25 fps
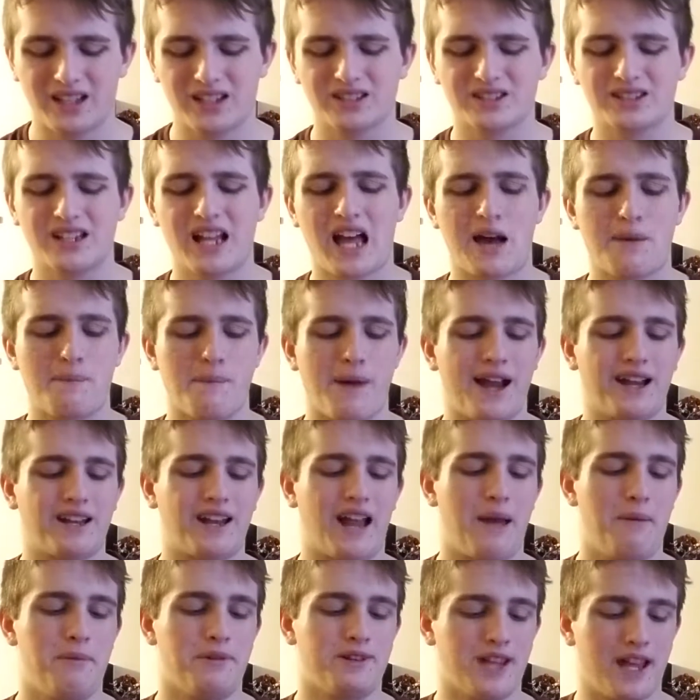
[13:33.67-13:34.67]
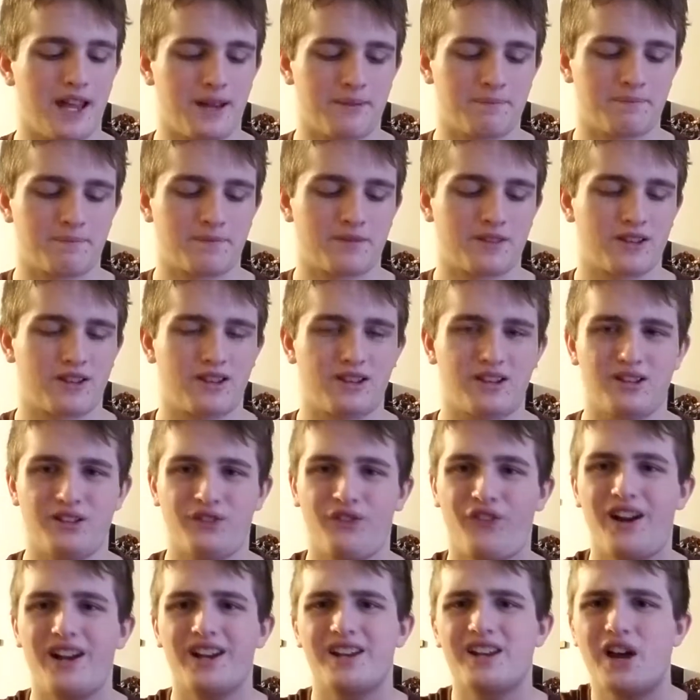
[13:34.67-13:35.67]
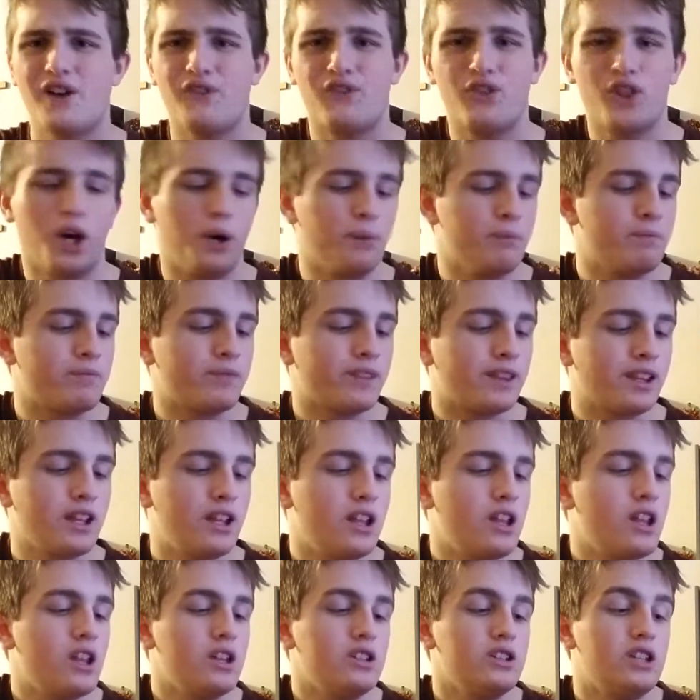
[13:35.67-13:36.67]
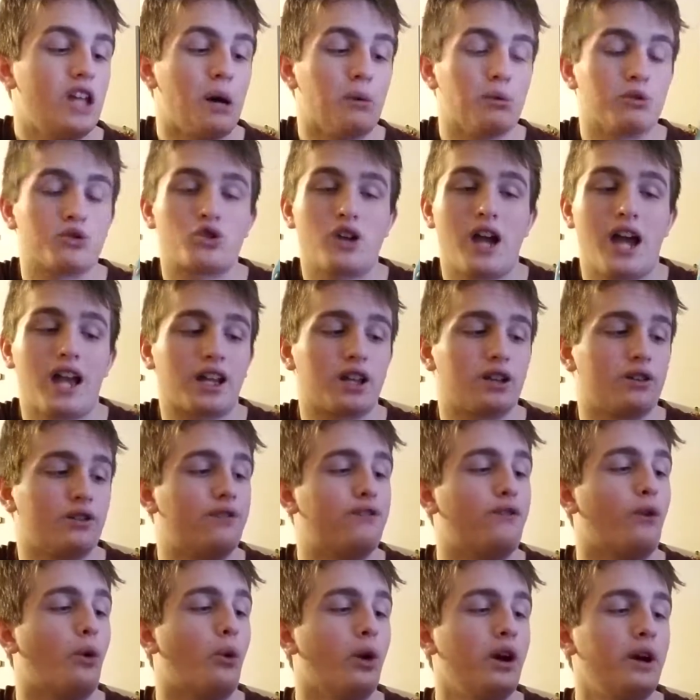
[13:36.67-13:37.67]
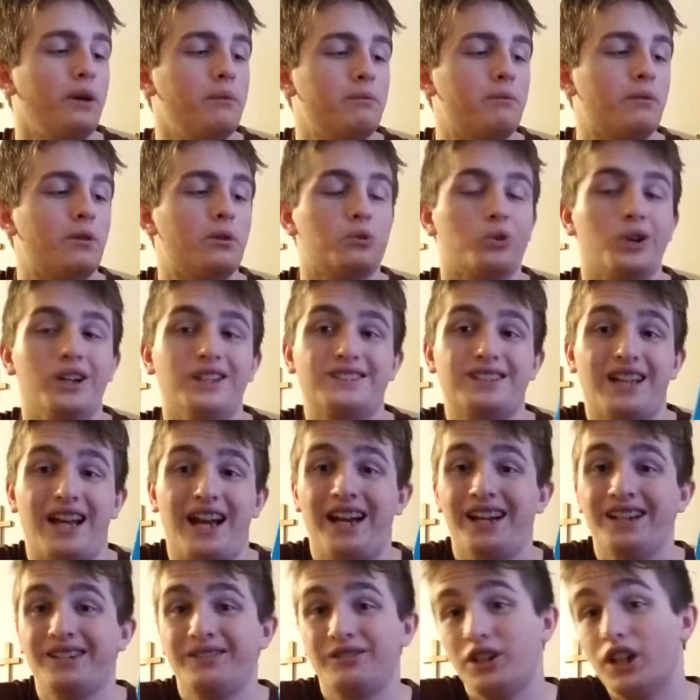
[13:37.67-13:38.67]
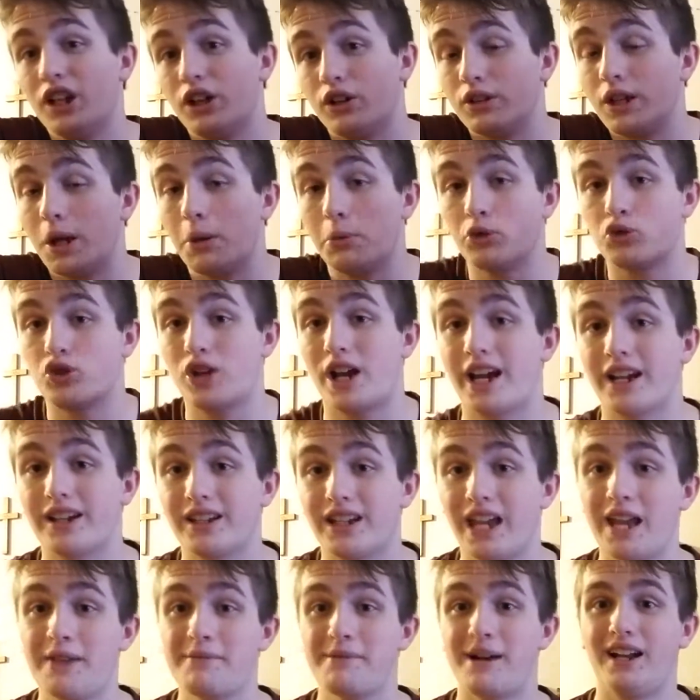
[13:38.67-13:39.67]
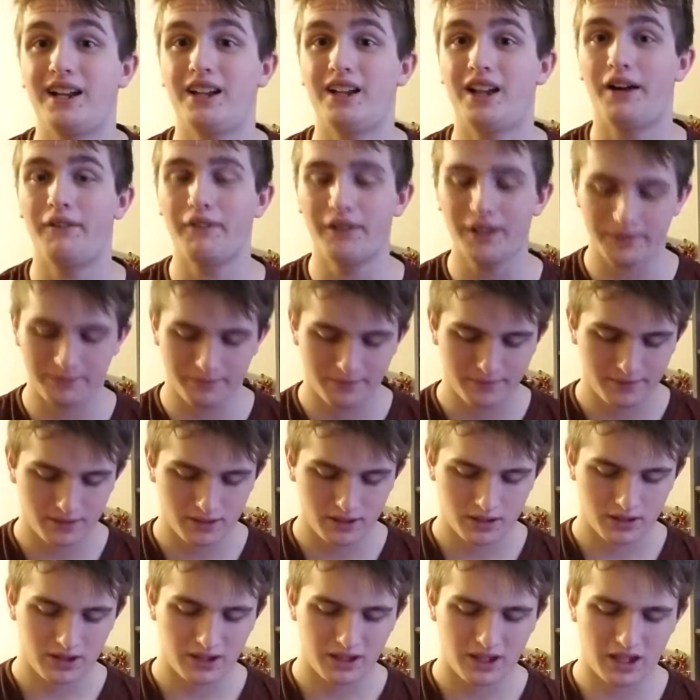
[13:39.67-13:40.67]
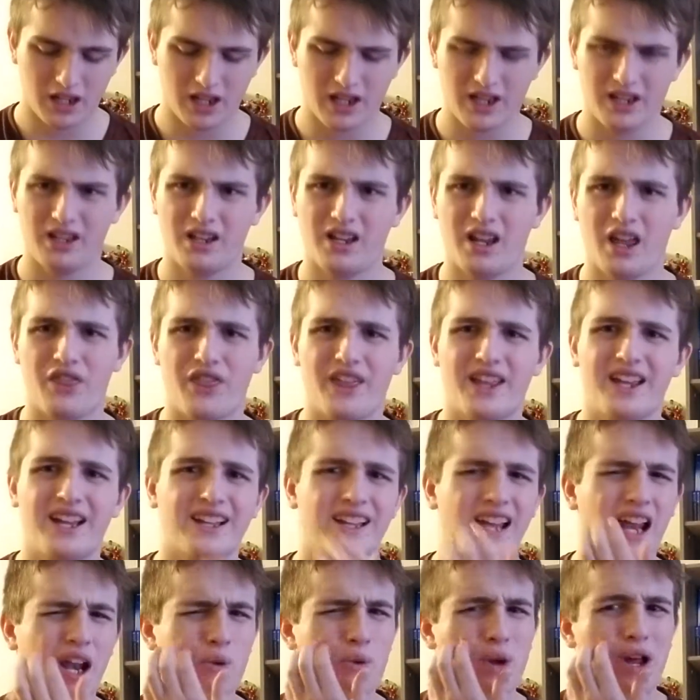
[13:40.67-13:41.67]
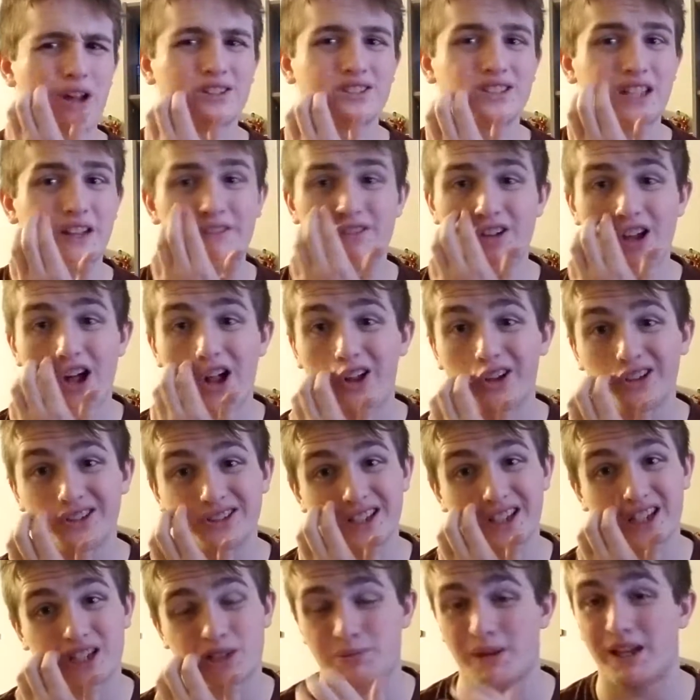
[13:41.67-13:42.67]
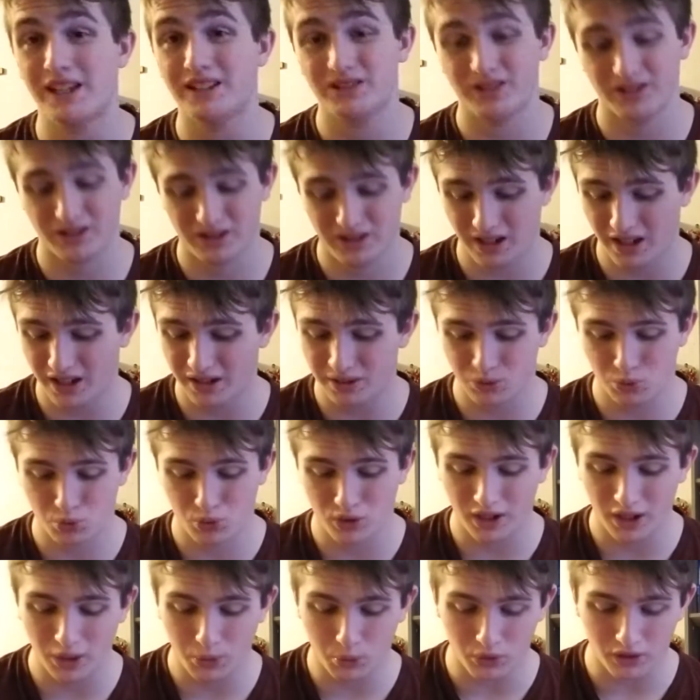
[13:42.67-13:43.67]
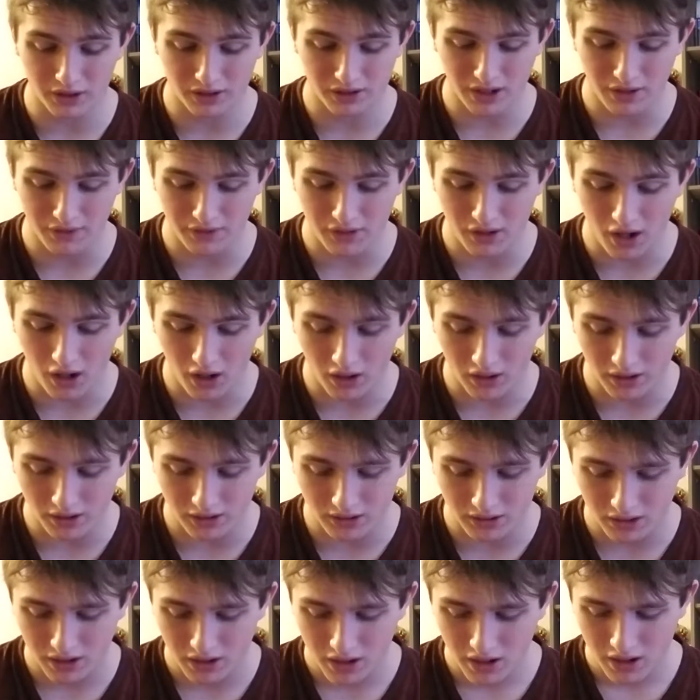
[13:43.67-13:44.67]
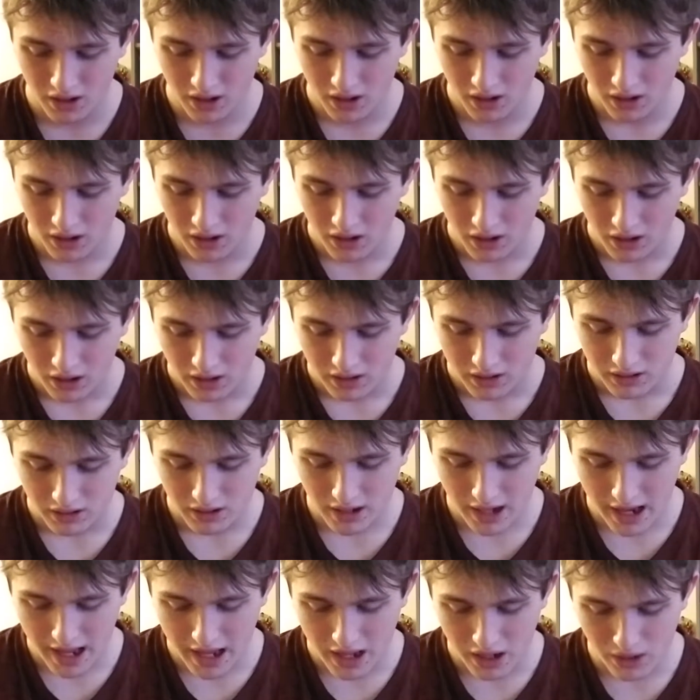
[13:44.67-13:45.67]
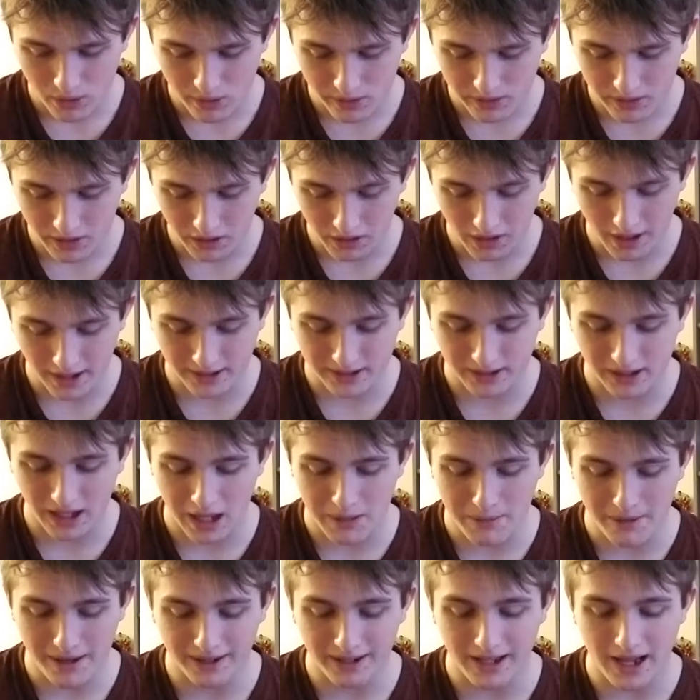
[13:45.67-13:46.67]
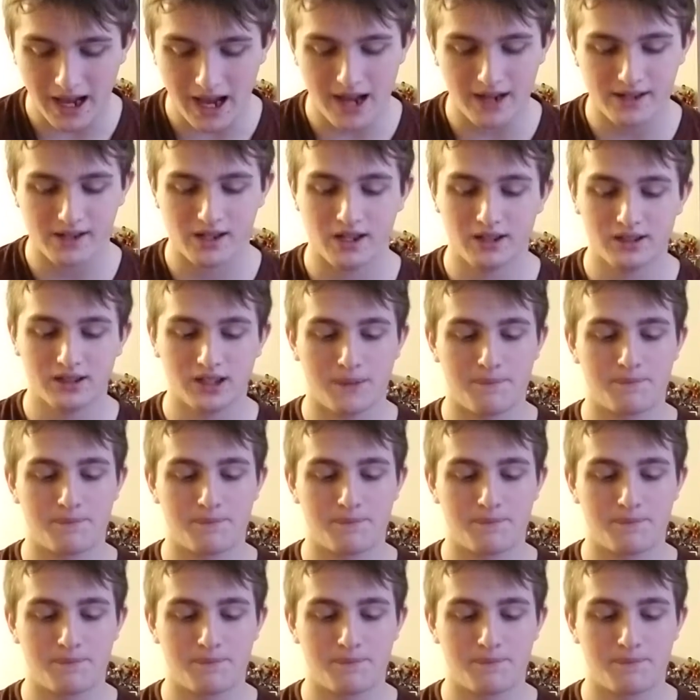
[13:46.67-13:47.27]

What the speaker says: not my type of game. It's fun enough, though. Double Dragon 4, which Double Dragon game. I love it. And I think I got it around $7. I expect it's really worth $7. Now, the next game I got is